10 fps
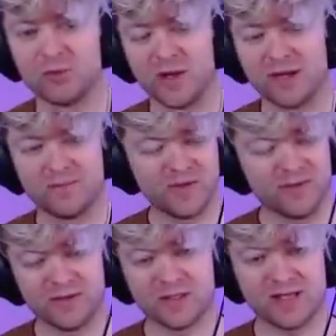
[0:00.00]
But
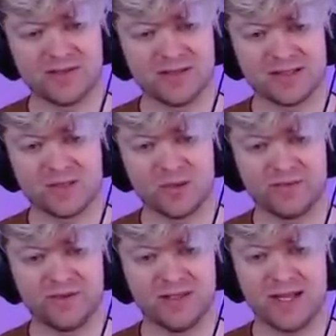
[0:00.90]
if you just have the Discord
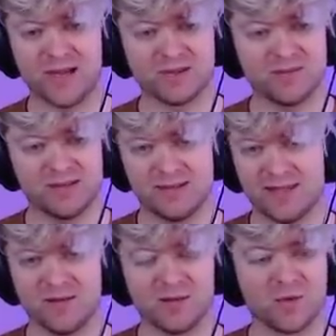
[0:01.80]
for the announcements,
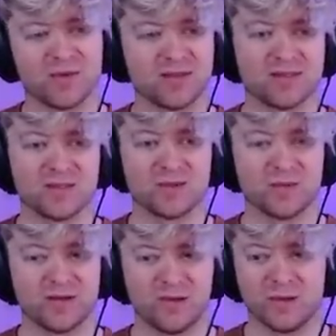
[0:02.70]
that'll be worth it too.
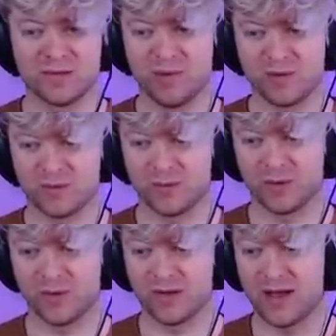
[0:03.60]
We always post when we're
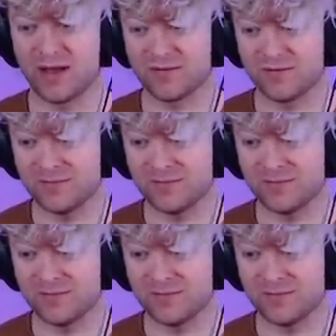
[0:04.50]
going live.